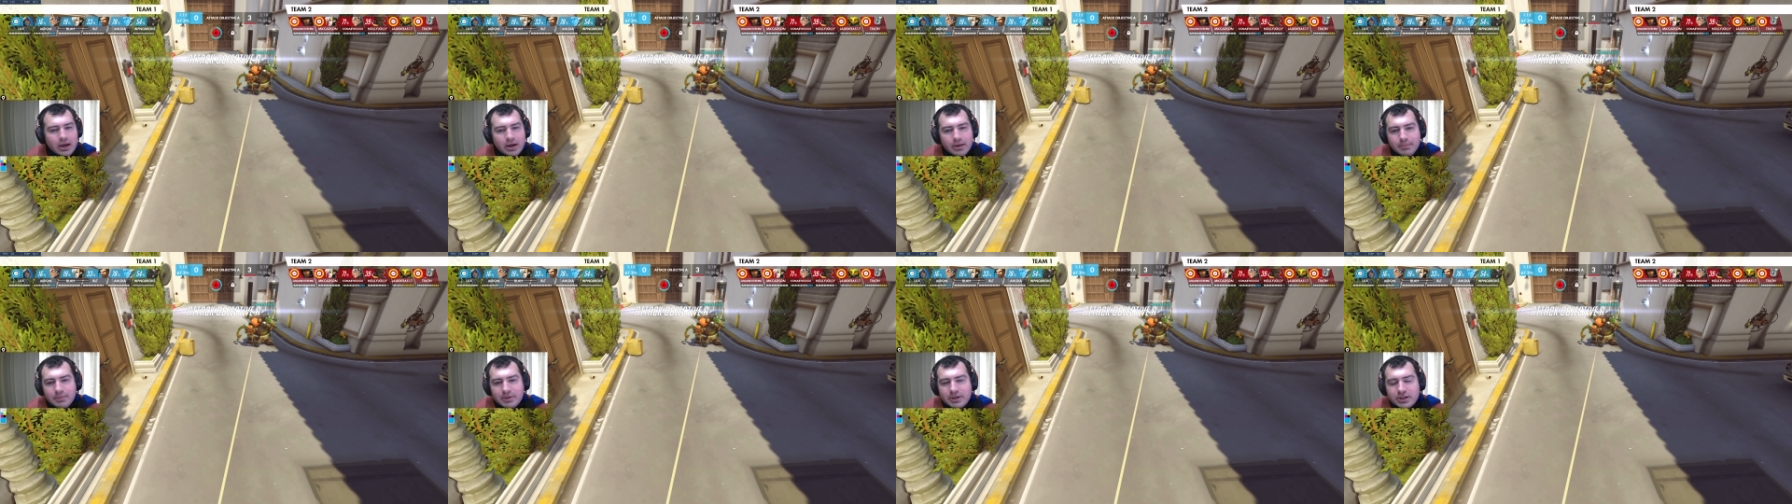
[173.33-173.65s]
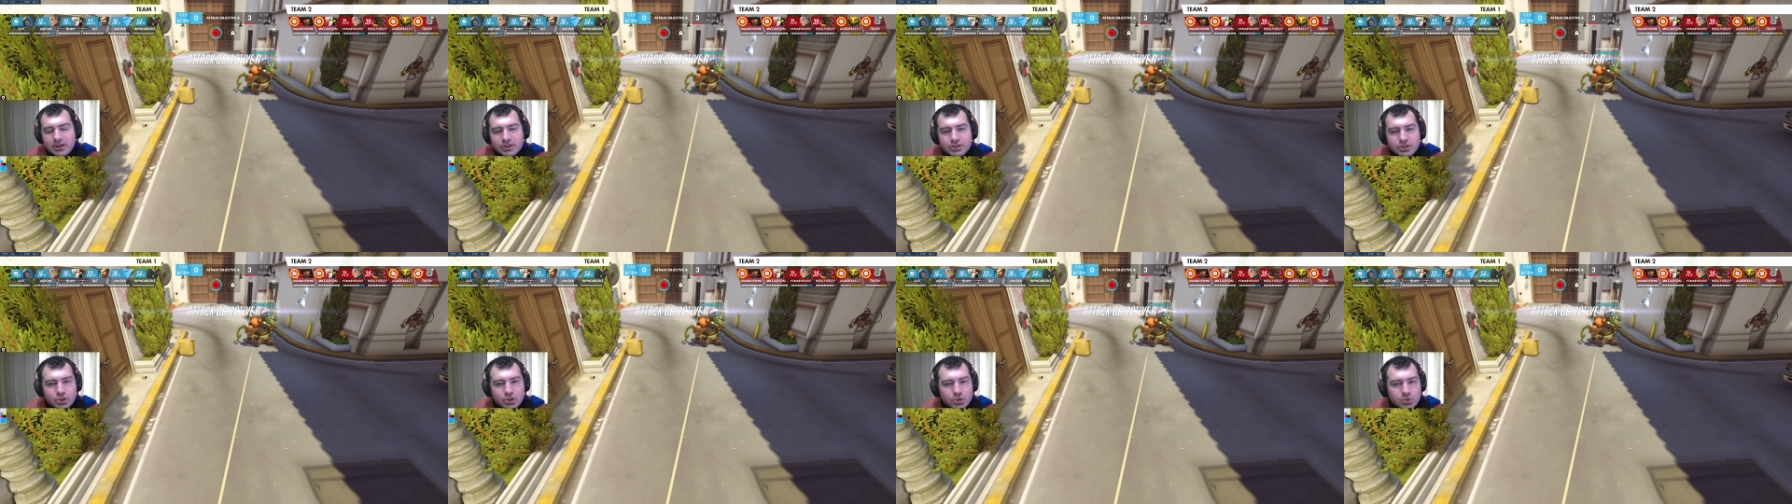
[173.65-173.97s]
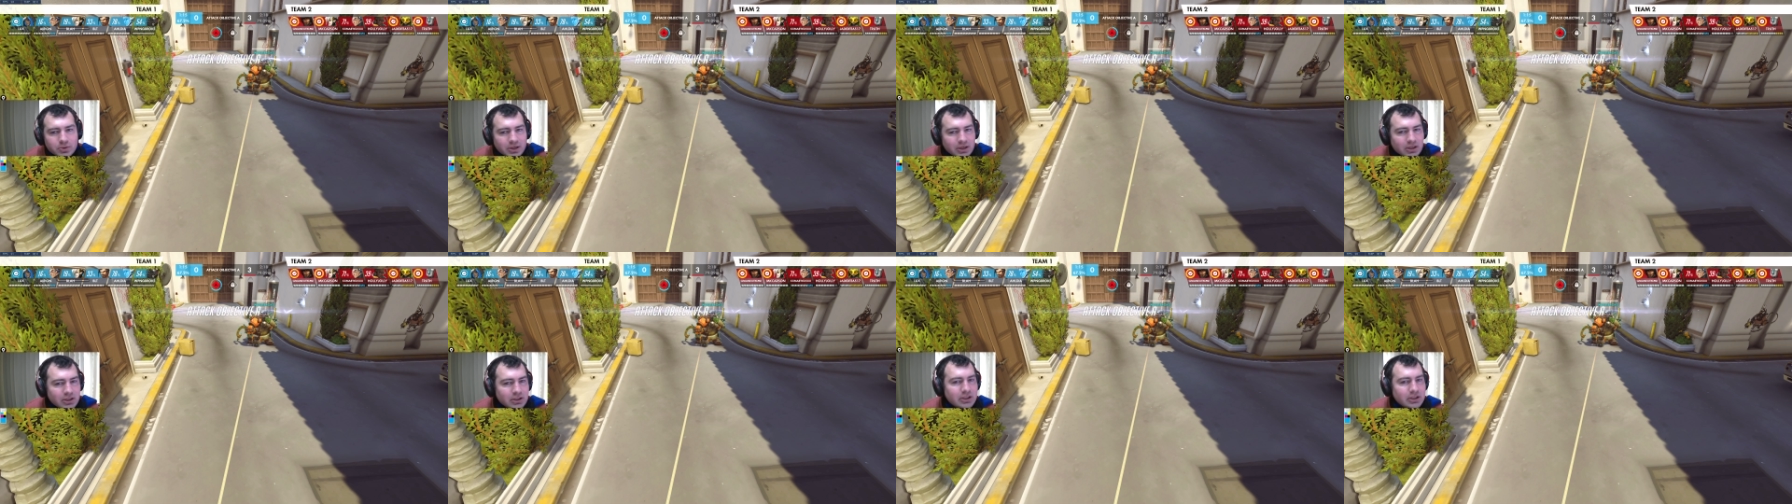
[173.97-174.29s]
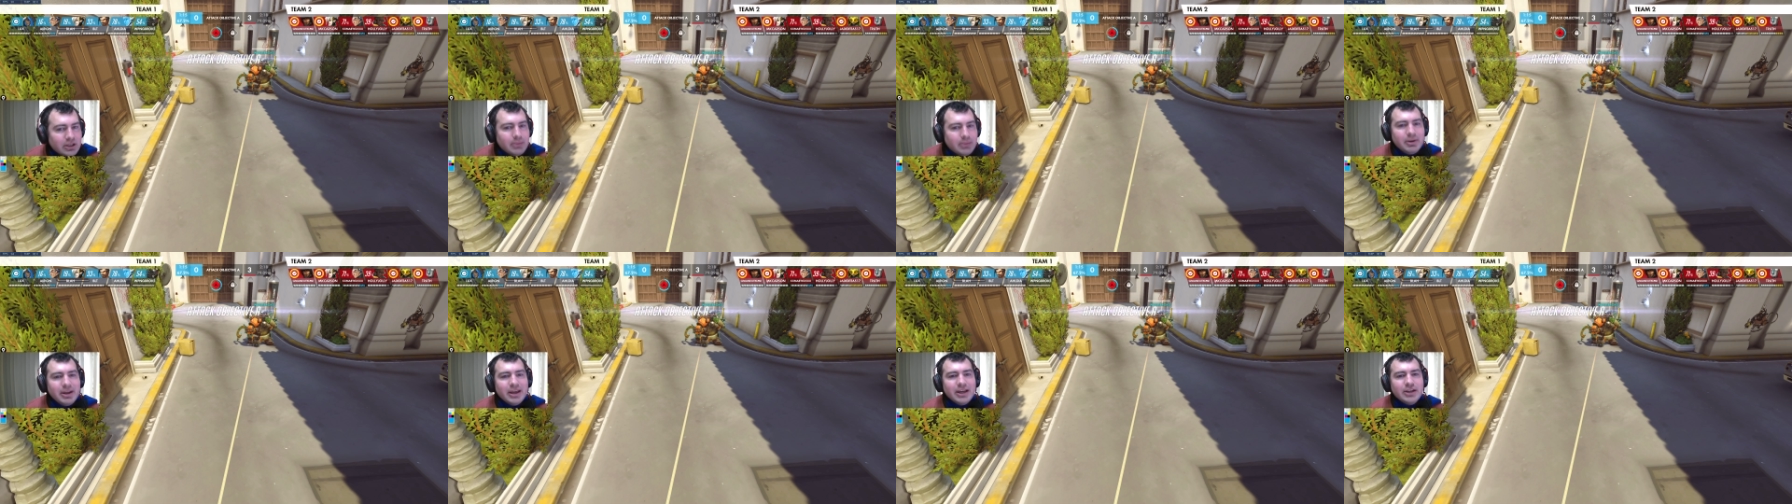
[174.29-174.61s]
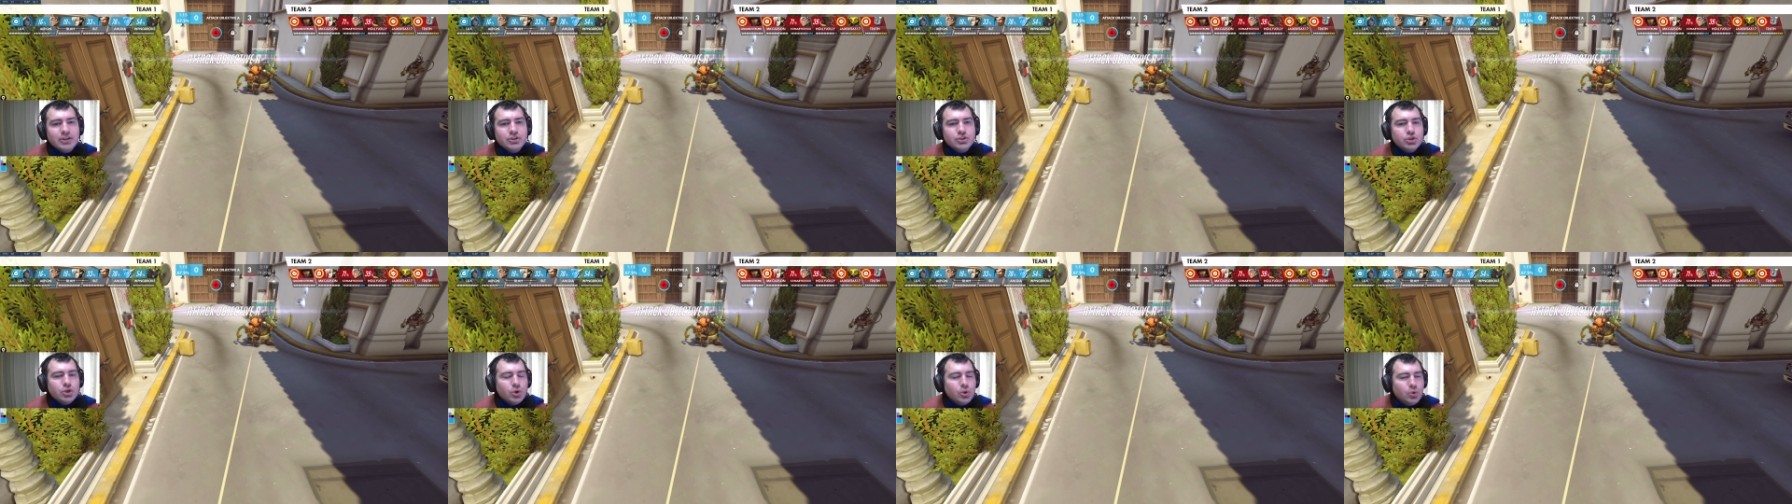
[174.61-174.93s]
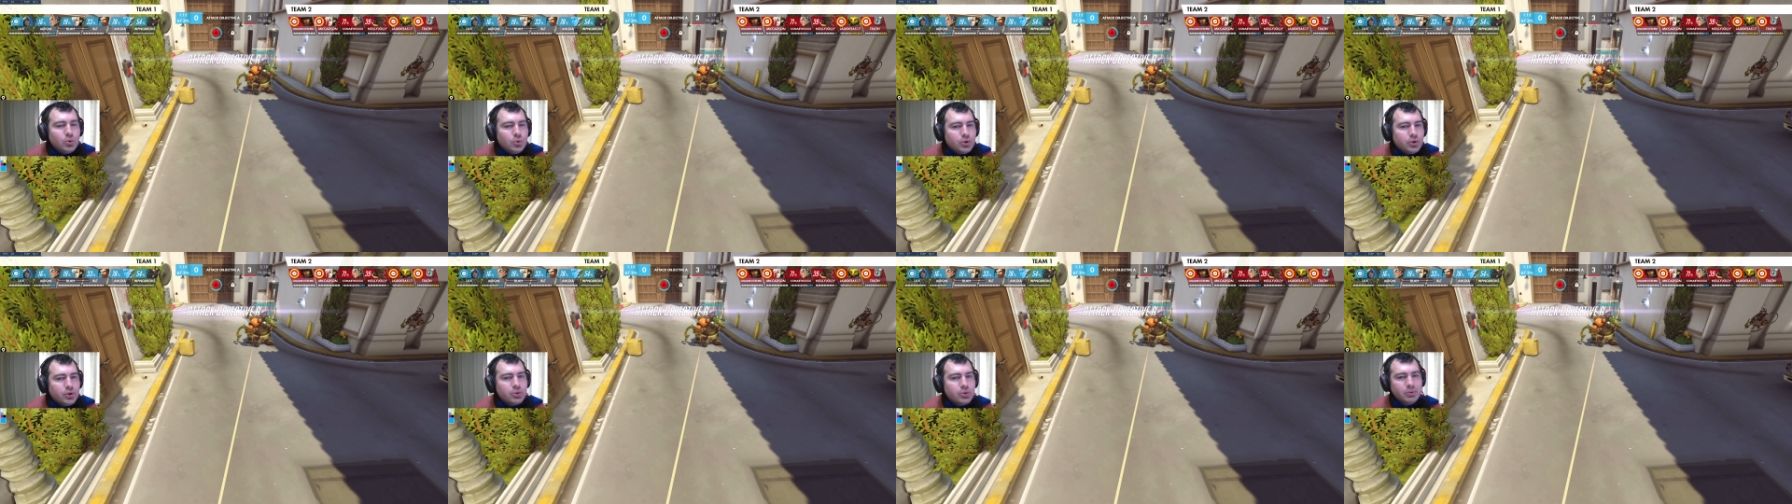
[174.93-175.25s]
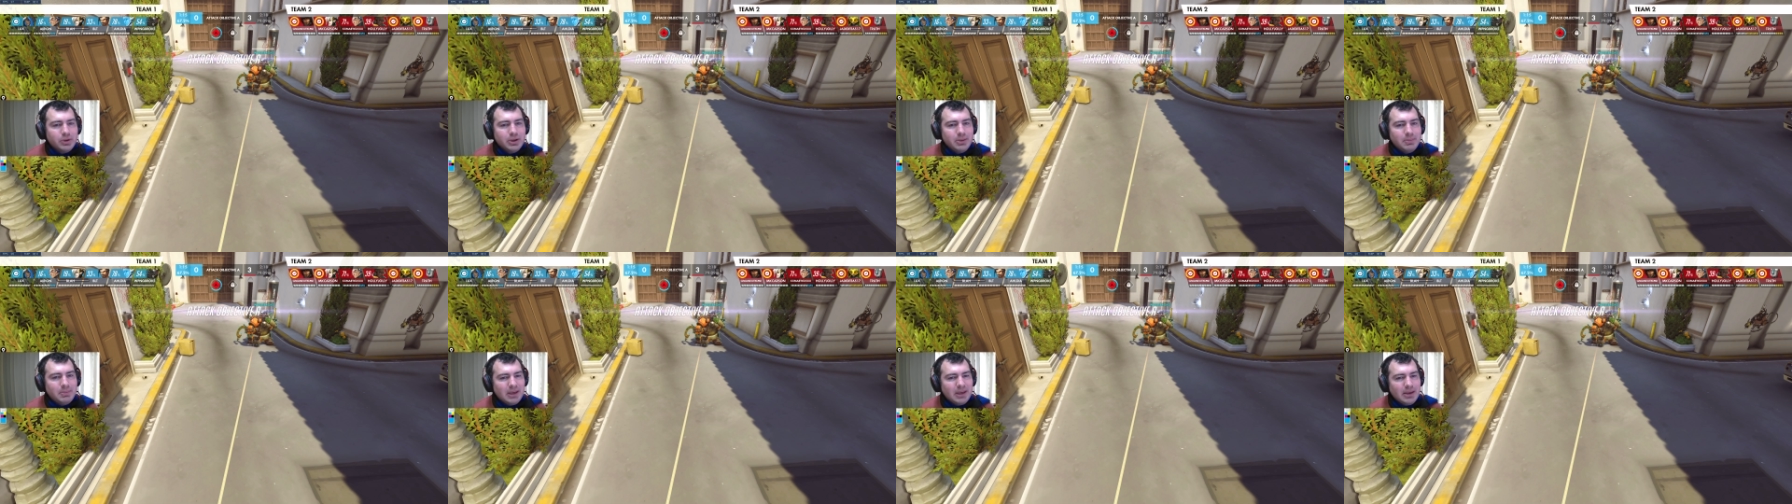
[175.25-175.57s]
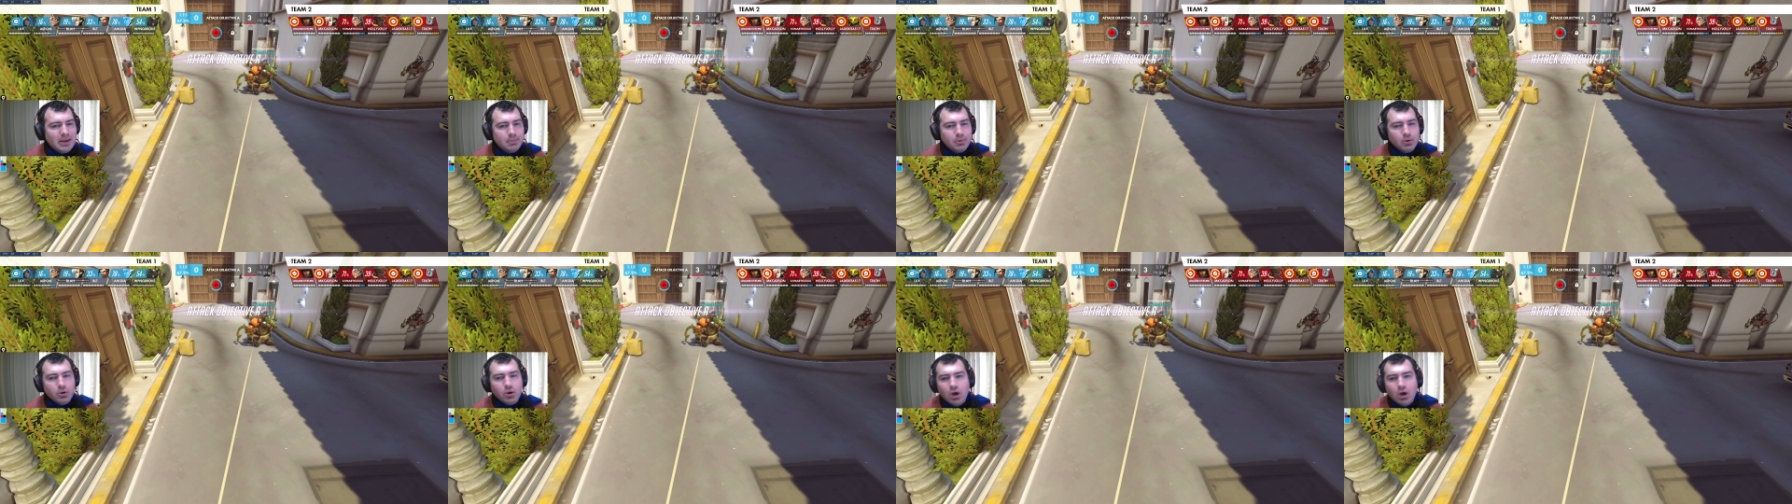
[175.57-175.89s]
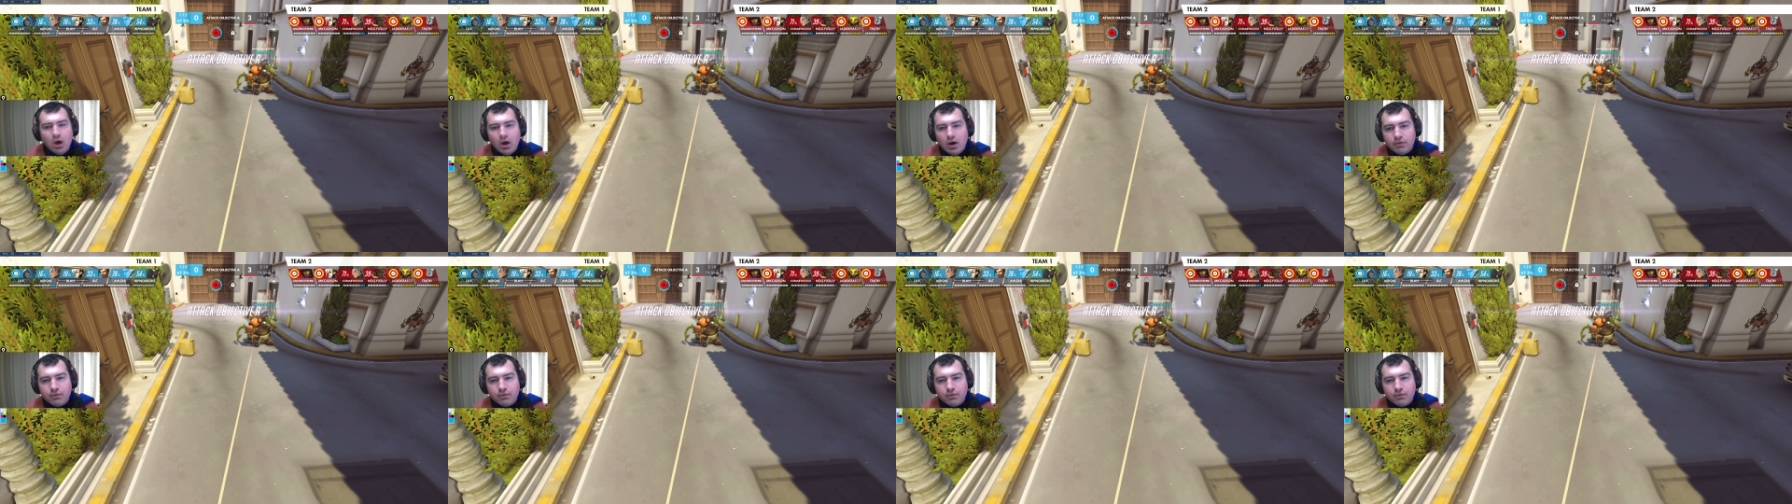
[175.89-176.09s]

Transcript: because you can eliminate 2 to 3 people